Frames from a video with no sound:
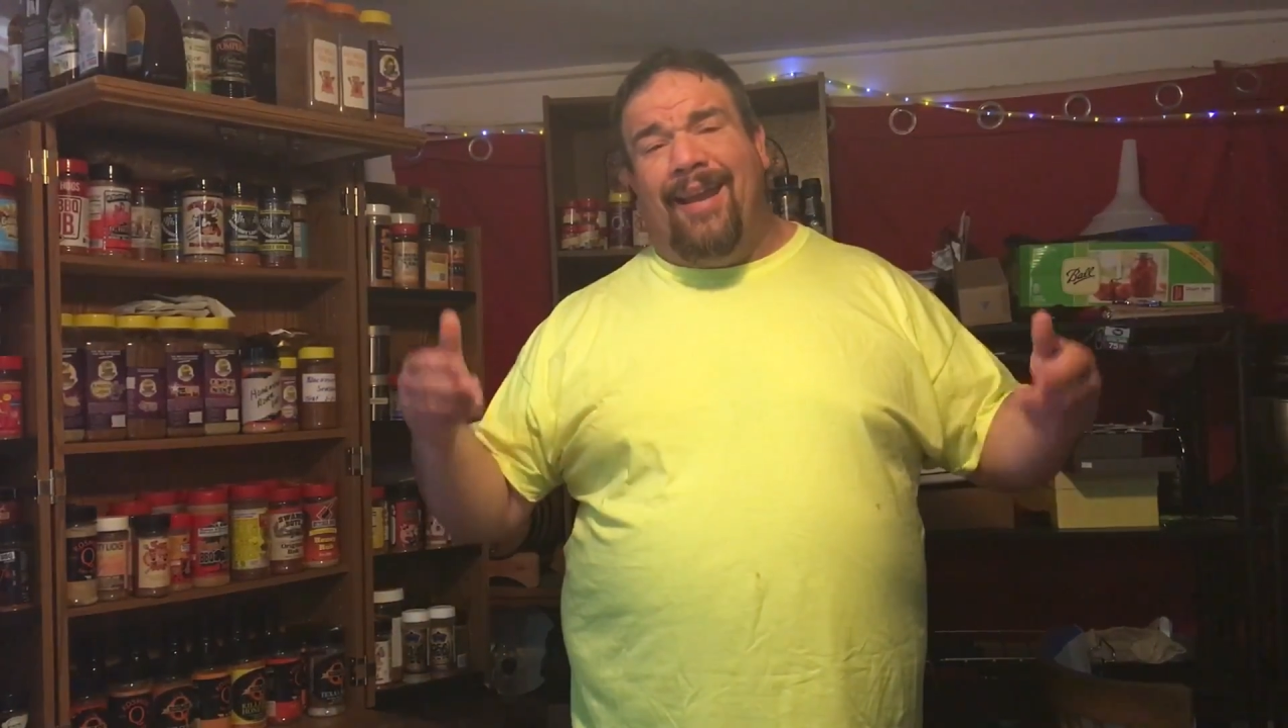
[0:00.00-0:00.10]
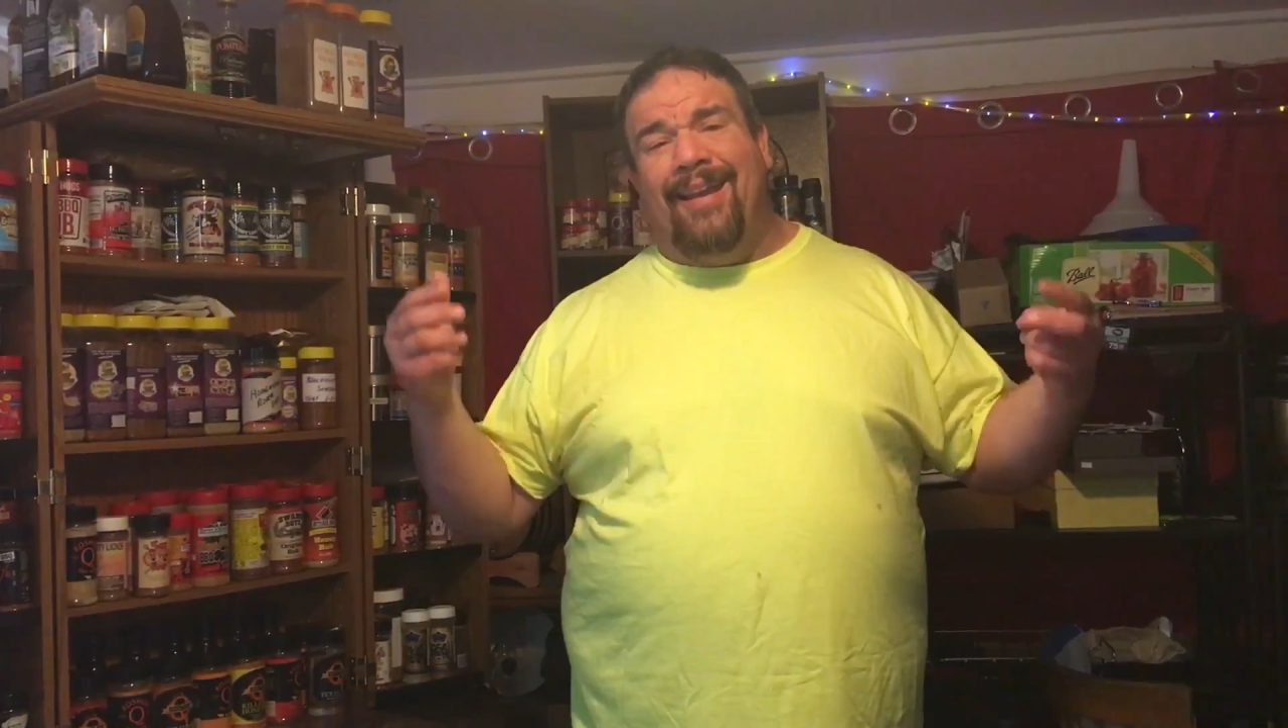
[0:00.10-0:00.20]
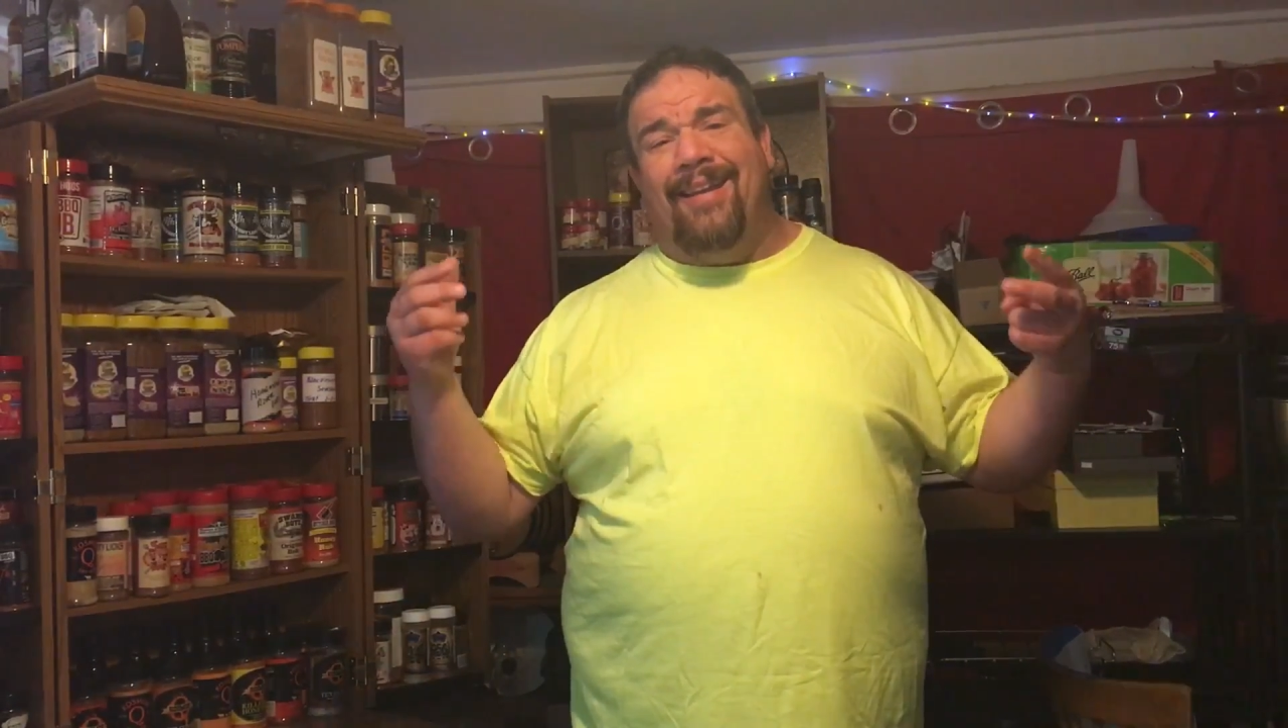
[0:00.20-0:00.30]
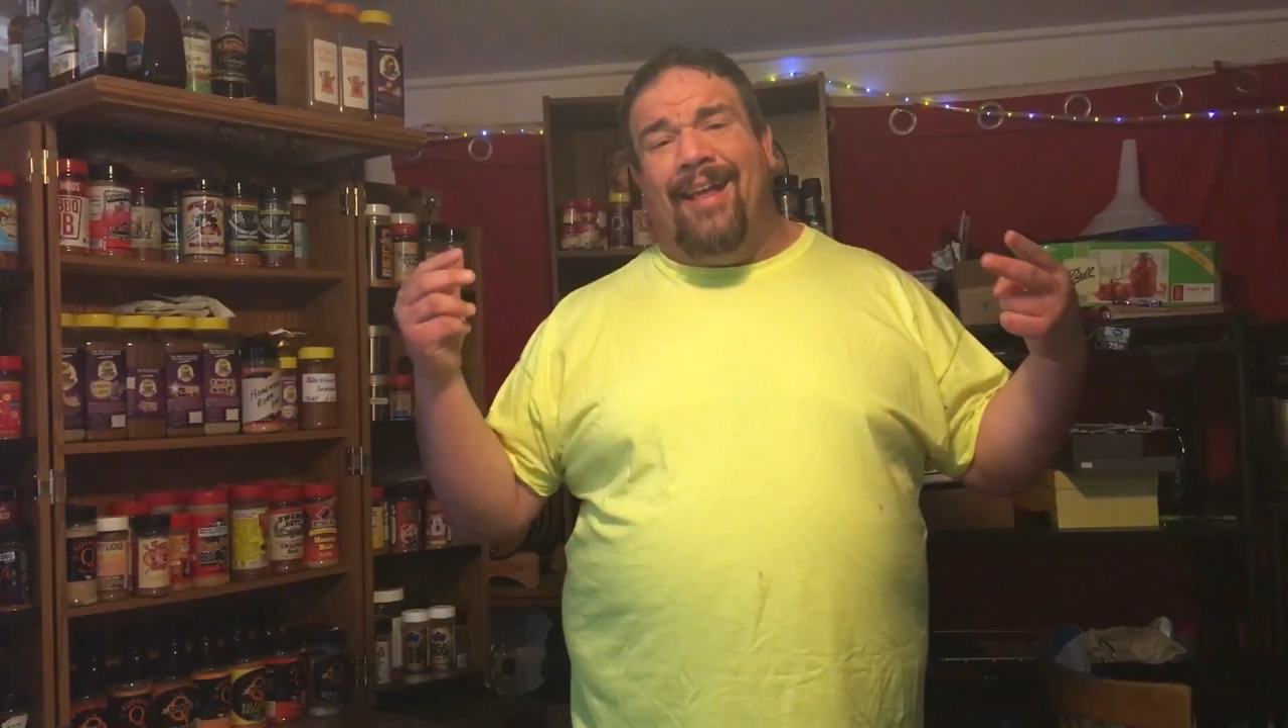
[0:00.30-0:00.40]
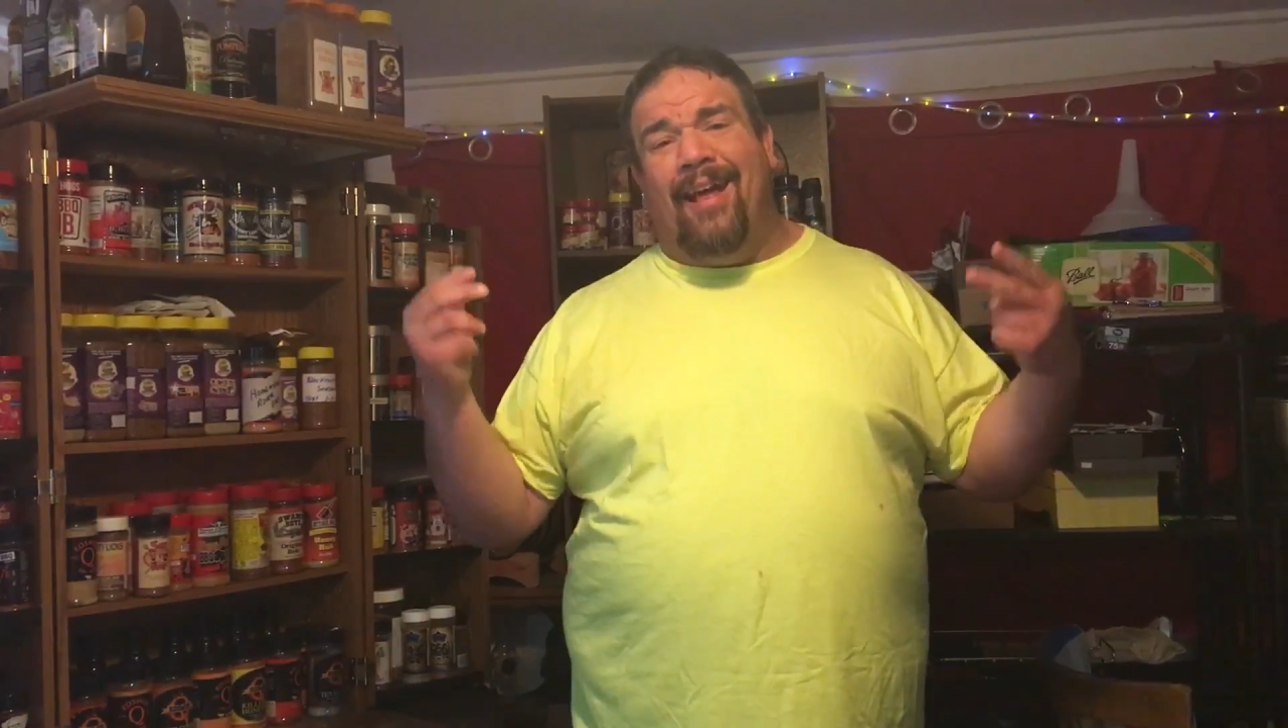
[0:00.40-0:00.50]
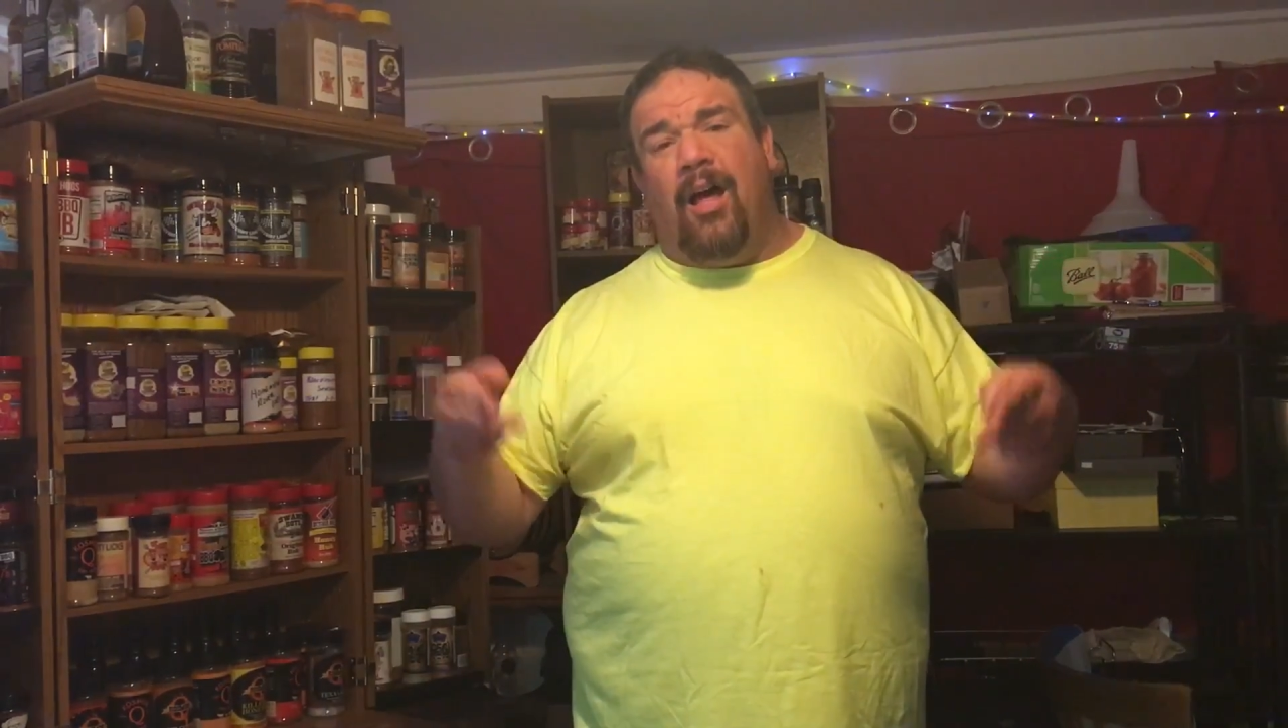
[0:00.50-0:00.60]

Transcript: in the